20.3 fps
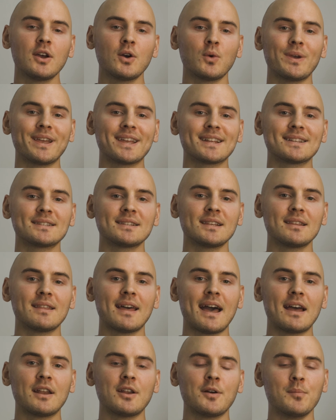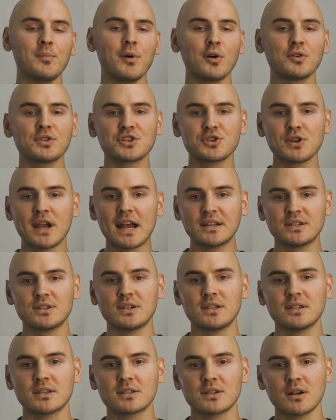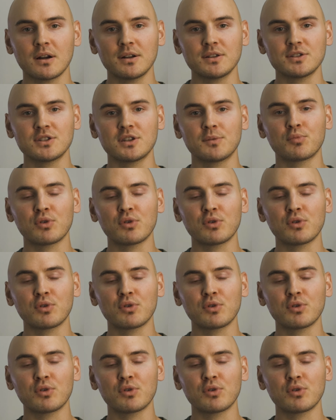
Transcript: we can see that both strategies started to